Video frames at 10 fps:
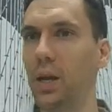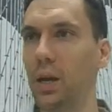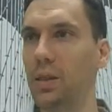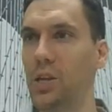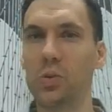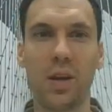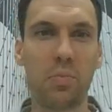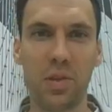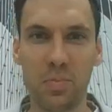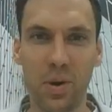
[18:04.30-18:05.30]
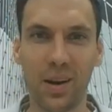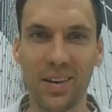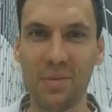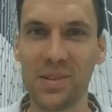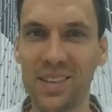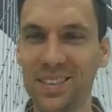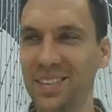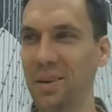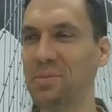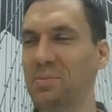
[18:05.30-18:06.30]
That's where the empathy part comes
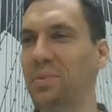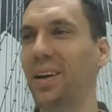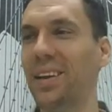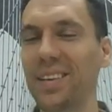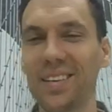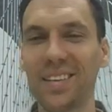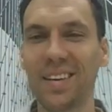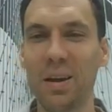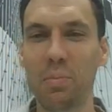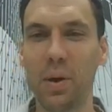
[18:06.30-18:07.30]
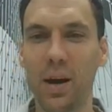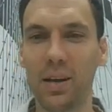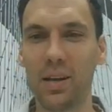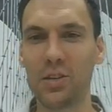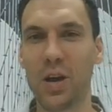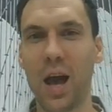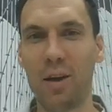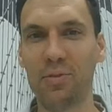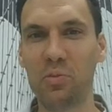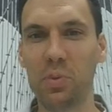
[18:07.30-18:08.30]
in play. But you
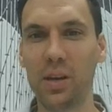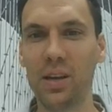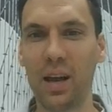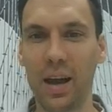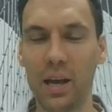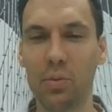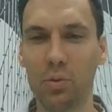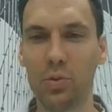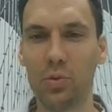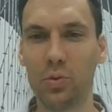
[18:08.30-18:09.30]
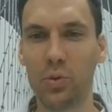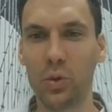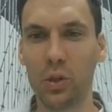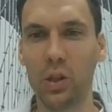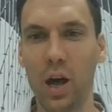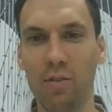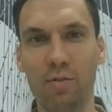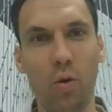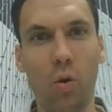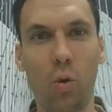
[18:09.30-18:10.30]
have to be able to
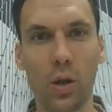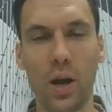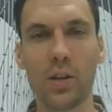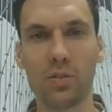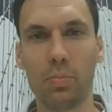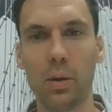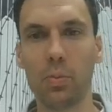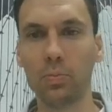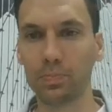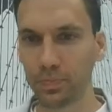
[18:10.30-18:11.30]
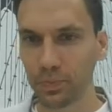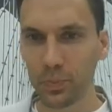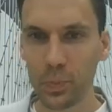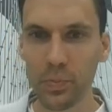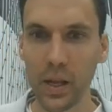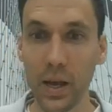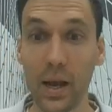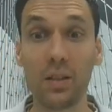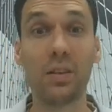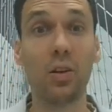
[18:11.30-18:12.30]
love all kinds of people
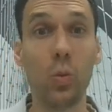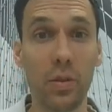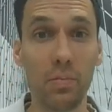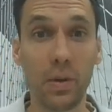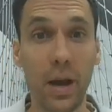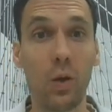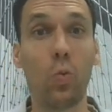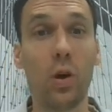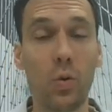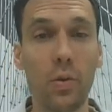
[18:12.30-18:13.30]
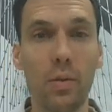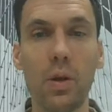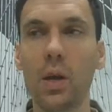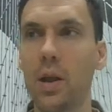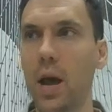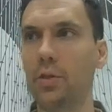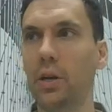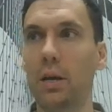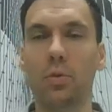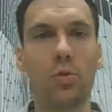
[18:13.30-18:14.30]
and deal with them and work with them. Now, don't
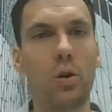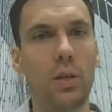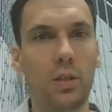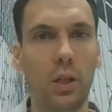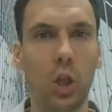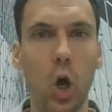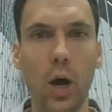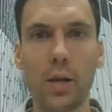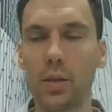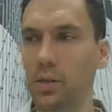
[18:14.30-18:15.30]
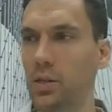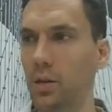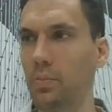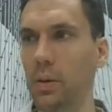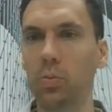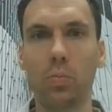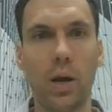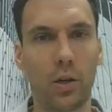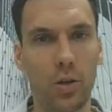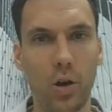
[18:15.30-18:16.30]
get me wrong. There's a line that certain people
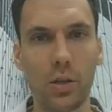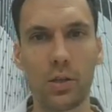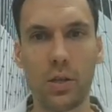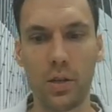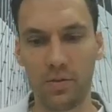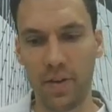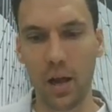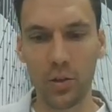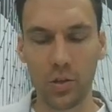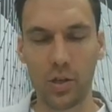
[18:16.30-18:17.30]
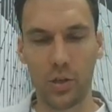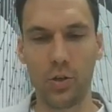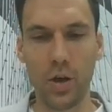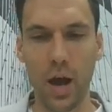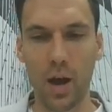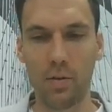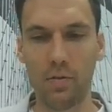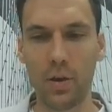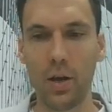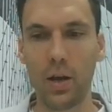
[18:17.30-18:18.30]
might cross, and there's values that you have.
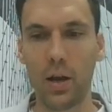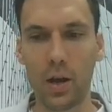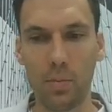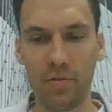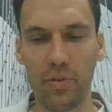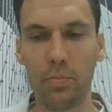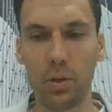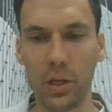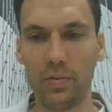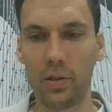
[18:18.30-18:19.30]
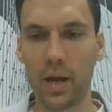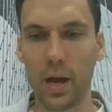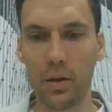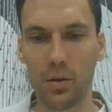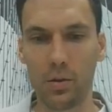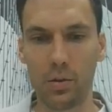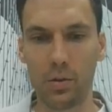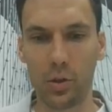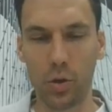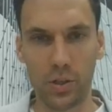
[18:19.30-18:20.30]
And I'm a firm believer that
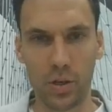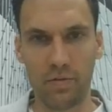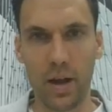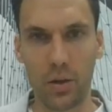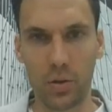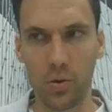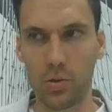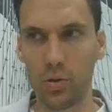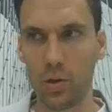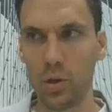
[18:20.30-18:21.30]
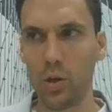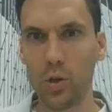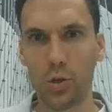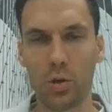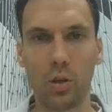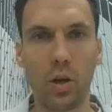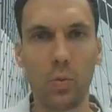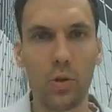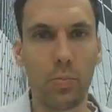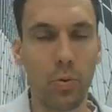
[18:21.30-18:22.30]
your set of values should align
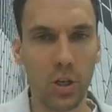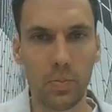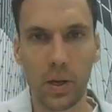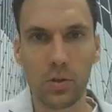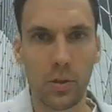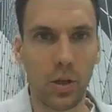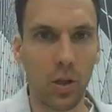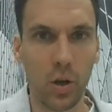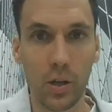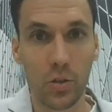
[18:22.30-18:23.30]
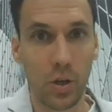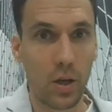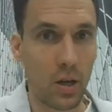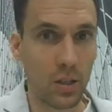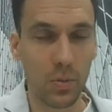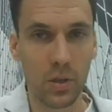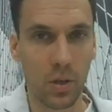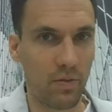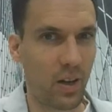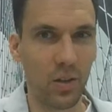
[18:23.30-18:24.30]
with your prospects or your clients or your customers'
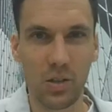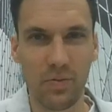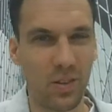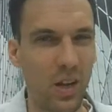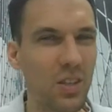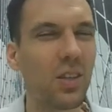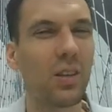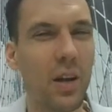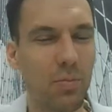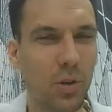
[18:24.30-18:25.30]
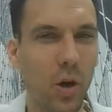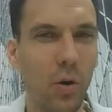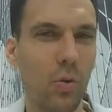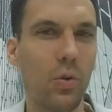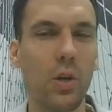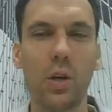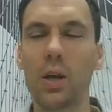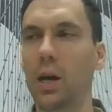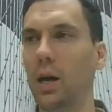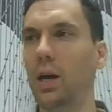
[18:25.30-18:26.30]
set of values. If it doesn't, let them go.
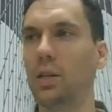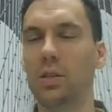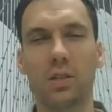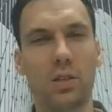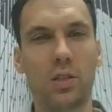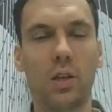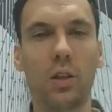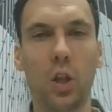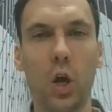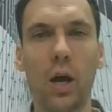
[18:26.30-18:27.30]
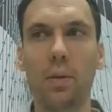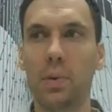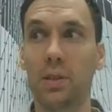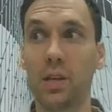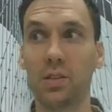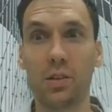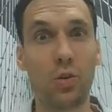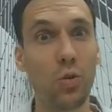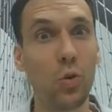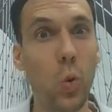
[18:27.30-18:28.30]
There's a certain line, but there's a
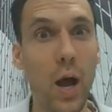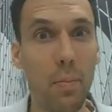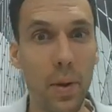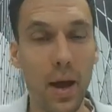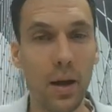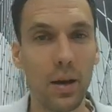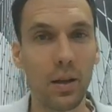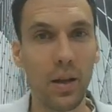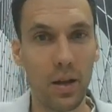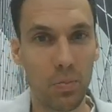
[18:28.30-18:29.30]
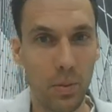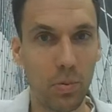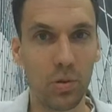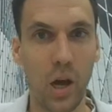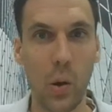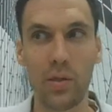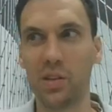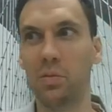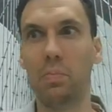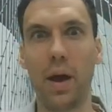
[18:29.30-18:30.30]
good way about letting people go, and
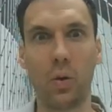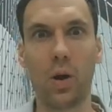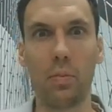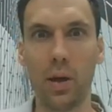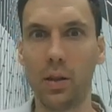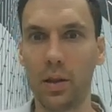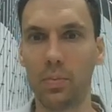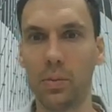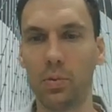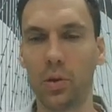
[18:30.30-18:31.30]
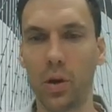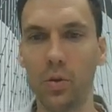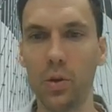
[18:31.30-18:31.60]
there's a bad way about letting people go.